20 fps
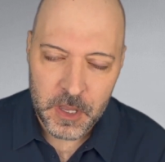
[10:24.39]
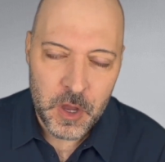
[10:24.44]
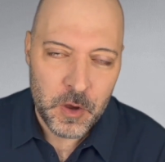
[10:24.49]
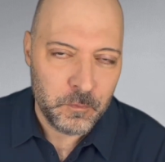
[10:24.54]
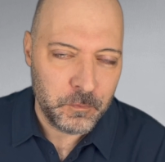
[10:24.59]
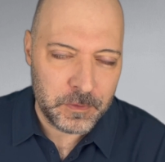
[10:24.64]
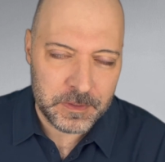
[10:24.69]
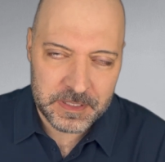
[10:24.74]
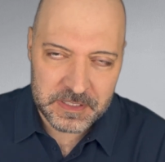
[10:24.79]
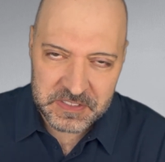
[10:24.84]

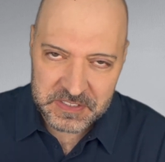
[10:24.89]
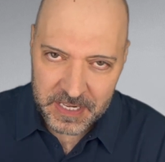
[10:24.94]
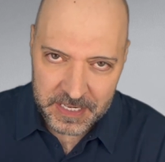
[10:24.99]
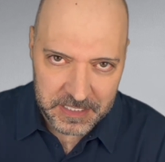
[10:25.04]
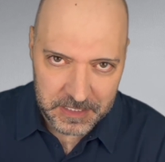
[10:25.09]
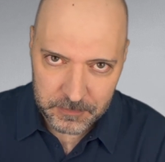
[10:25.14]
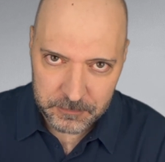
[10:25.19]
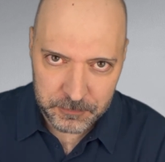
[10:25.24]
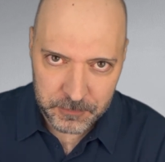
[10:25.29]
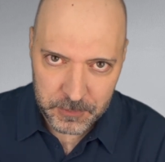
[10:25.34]
For the
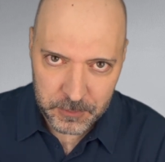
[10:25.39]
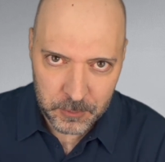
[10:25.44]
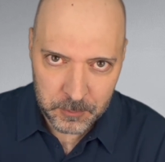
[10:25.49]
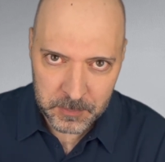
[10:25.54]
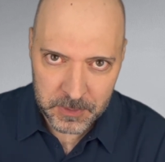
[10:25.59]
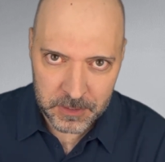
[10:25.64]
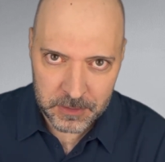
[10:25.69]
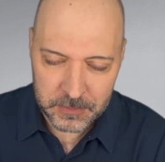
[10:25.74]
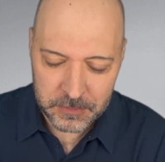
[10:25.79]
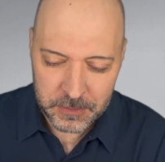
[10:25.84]
sake of
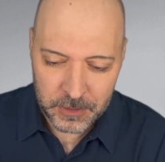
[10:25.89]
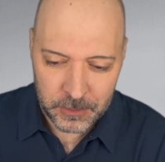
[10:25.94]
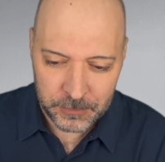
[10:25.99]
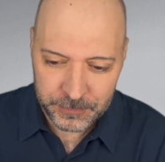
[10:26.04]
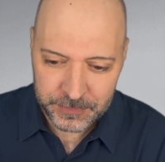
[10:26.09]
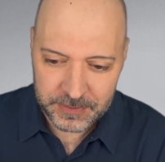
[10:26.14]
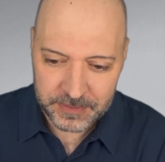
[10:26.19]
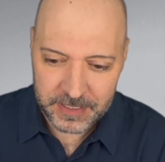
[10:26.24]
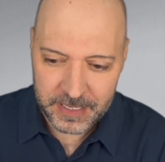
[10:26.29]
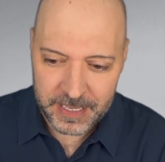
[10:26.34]
humor, though,
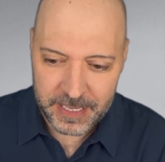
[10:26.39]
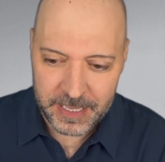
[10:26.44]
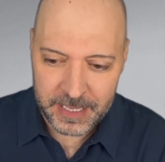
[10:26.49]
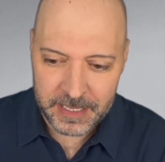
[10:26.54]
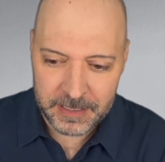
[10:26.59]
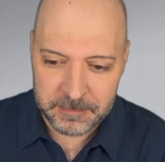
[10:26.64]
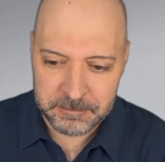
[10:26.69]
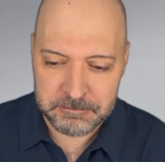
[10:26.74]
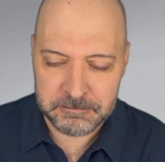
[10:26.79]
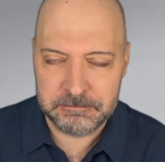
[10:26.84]

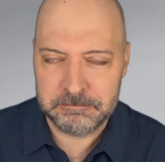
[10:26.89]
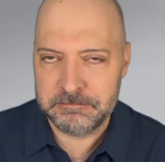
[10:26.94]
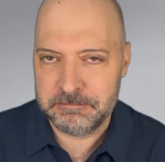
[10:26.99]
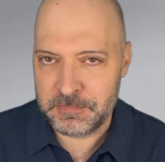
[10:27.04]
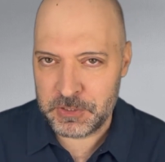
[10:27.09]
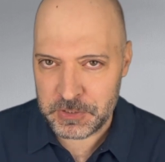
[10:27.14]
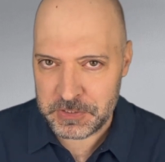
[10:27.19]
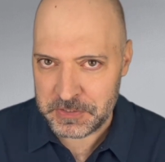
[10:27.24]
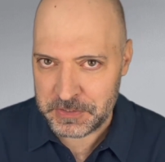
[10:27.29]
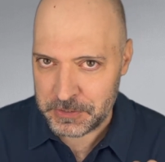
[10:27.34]
today,
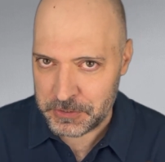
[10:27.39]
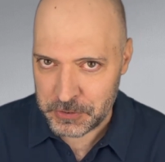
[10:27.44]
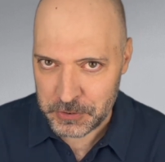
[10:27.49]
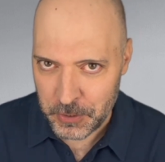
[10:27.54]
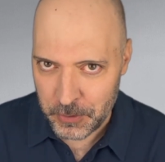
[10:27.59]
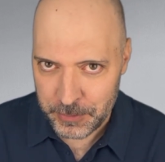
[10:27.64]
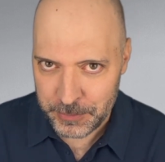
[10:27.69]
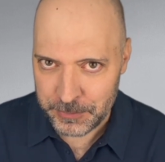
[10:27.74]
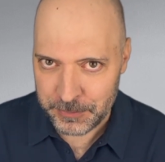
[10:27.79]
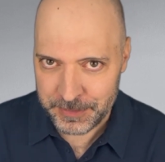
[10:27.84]
just to
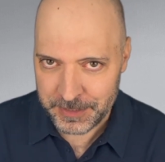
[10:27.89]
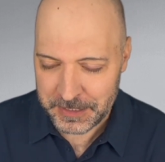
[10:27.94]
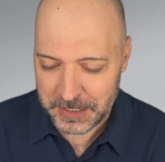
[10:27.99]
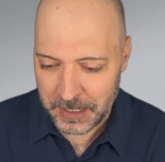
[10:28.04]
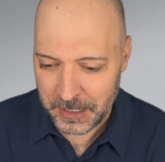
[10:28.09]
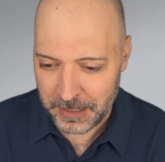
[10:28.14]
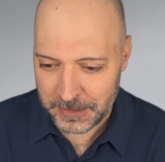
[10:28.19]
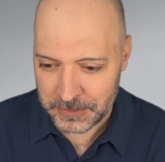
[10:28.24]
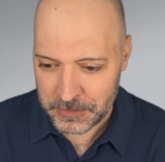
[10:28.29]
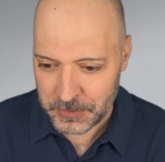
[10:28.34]
show you the
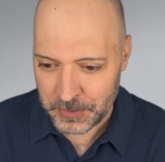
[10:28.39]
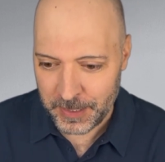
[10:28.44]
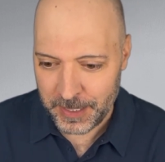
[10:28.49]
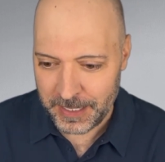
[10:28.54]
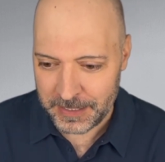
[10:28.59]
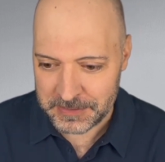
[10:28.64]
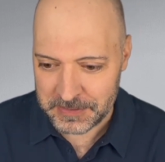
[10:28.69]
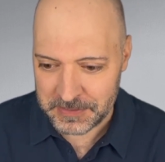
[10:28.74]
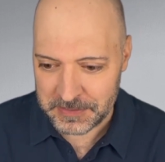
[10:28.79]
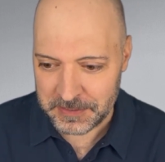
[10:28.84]

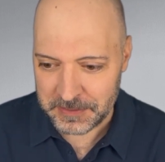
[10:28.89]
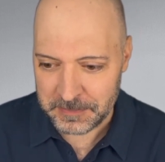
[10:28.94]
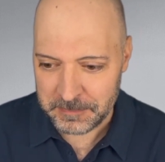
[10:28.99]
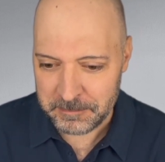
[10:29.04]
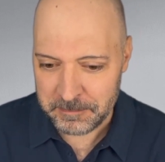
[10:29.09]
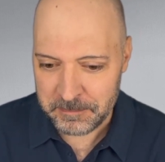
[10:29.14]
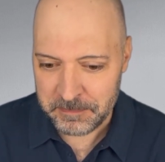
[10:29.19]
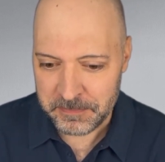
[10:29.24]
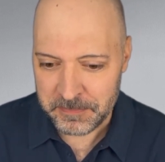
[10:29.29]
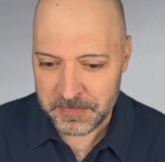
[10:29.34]
contrast,
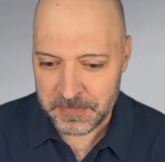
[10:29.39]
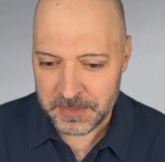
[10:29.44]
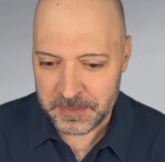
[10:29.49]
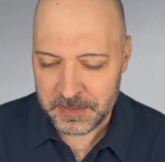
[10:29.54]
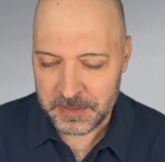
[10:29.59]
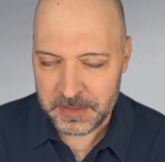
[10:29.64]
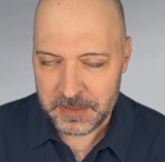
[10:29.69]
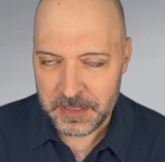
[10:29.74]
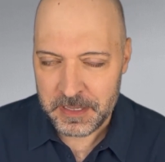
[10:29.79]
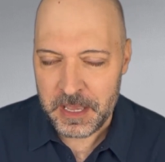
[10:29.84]

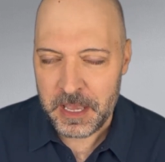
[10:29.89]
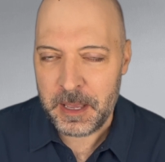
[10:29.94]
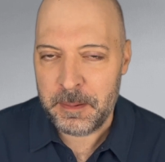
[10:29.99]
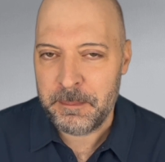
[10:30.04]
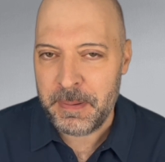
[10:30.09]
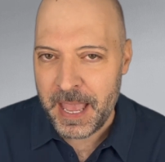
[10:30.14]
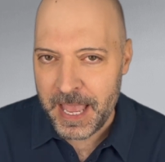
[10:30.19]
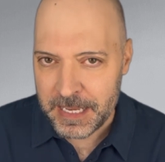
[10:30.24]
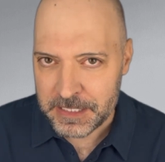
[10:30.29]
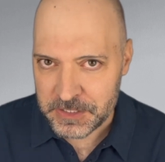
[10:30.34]

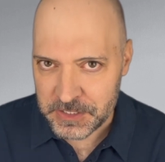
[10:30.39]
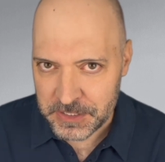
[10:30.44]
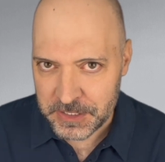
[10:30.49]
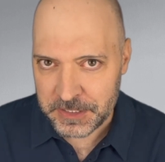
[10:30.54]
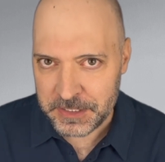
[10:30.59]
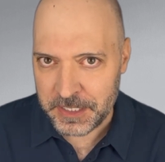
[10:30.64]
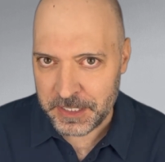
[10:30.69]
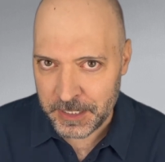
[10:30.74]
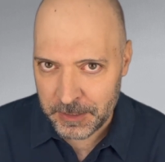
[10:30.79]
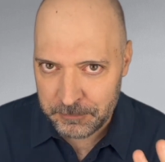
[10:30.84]

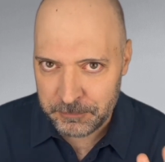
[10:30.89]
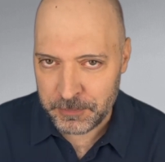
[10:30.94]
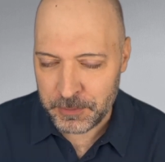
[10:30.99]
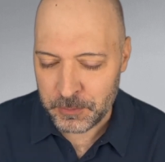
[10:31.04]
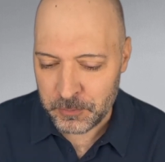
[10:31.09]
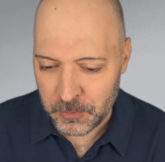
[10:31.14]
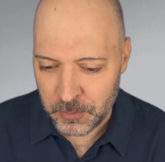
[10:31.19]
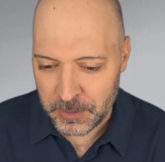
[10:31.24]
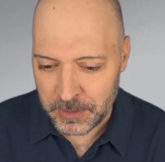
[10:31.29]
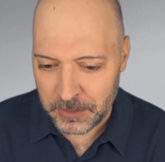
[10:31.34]
imagine, if
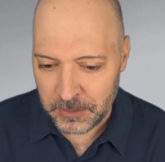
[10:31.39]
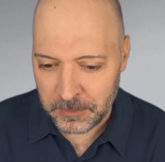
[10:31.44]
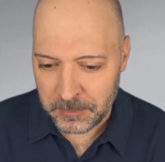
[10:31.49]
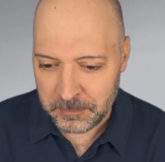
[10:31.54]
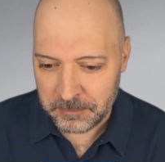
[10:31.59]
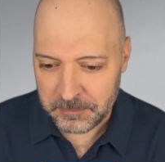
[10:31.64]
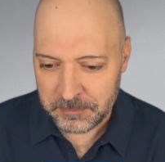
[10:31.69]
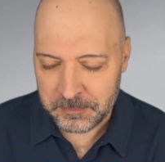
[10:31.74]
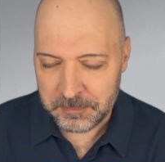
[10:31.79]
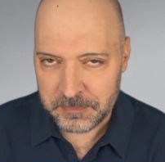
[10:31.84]
you will,
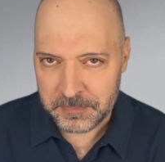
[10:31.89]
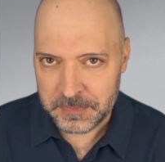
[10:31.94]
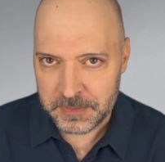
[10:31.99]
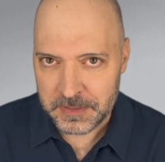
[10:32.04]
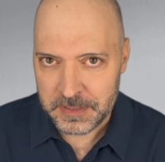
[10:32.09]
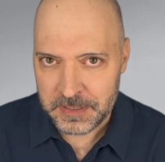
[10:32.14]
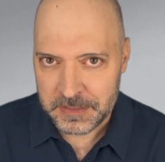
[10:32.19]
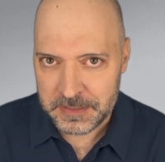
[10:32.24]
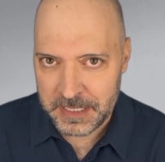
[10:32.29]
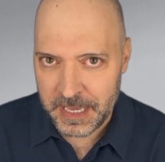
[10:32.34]

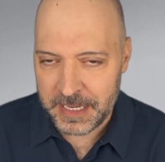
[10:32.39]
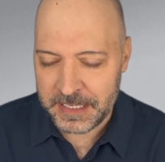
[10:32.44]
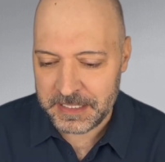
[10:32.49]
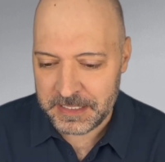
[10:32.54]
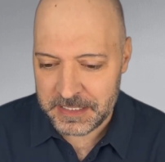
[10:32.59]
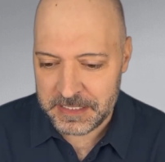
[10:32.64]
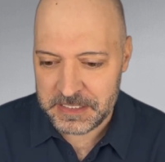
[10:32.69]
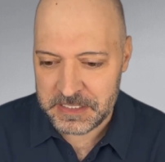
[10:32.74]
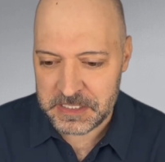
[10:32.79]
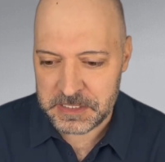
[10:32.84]

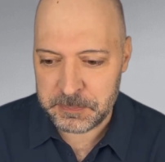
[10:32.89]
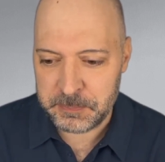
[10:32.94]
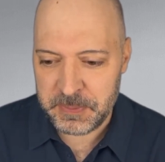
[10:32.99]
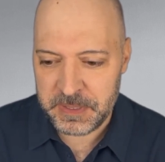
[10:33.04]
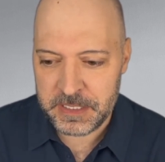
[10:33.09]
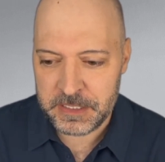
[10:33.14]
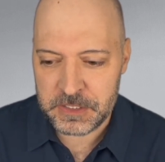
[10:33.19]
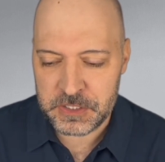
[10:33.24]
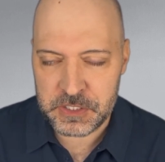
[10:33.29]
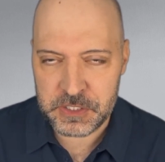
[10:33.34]
Kennedy's
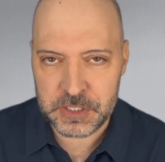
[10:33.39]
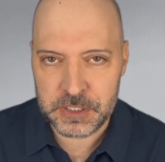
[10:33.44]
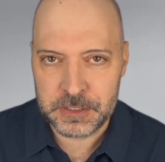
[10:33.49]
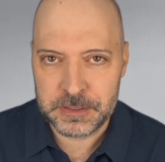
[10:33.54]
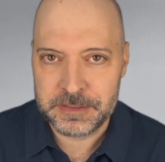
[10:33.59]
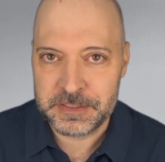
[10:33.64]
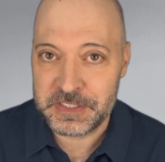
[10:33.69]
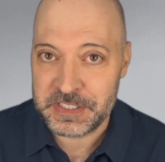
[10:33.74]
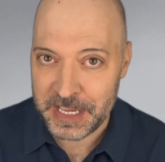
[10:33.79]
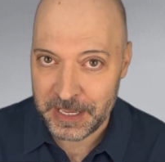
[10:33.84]
speech
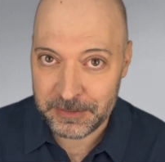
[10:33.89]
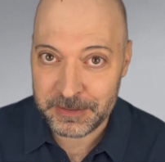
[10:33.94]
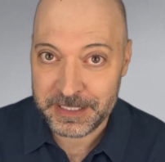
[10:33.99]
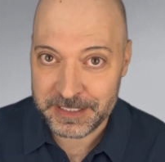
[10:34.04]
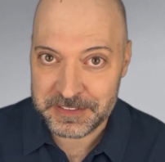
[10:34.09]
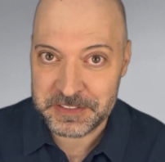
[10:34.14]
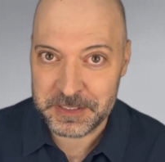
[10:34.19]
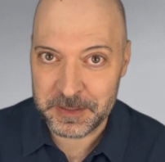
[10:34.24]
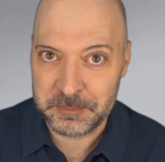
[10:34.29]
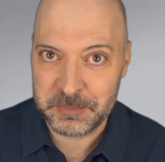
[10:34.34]

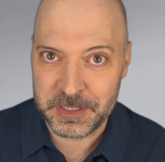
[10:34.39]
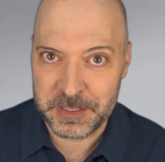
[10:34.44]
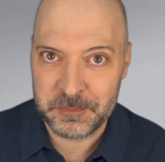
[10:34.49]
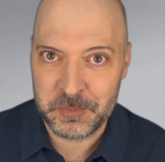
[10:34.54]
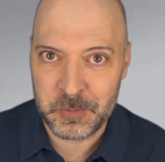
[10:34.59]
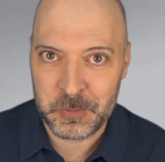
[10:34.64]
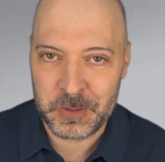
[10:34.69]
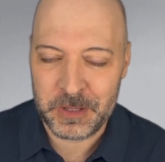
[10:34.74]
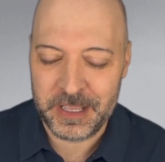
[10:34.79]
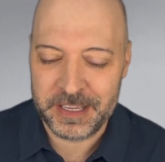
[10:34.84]
sounding something
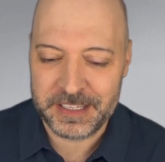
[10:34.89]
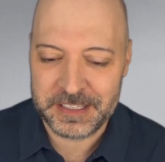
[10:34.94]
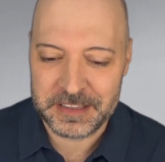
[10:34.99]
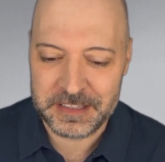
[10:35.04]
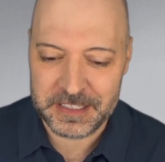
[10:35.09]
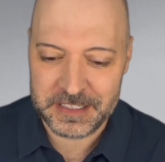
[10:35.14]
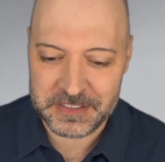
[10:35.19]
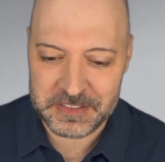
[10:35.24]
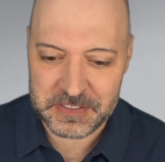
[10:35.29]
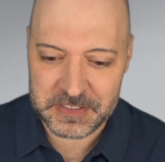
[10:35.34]
more like
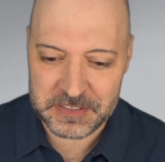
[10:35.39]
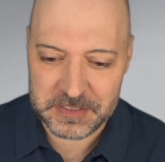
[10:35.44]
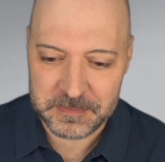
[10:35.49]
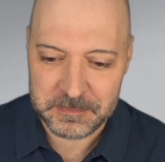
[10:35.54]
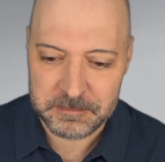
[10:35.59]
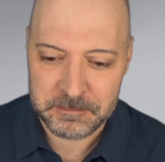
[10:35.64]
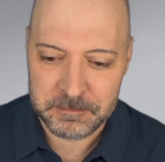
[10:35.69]
this.